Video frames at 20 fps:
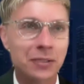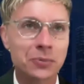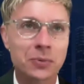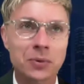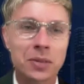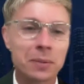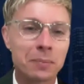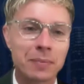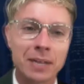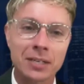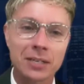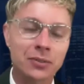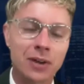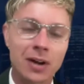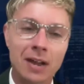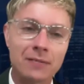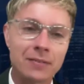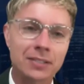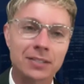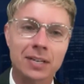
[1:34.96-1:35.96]
It's one of the best
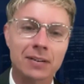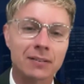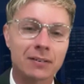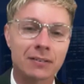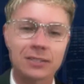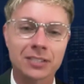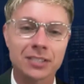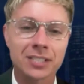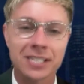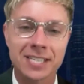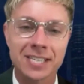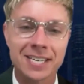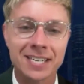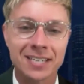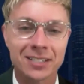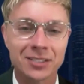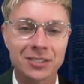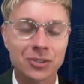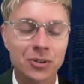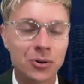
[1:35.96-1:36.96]
graphics I've ever
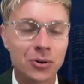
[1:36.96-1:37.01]
seen. It's so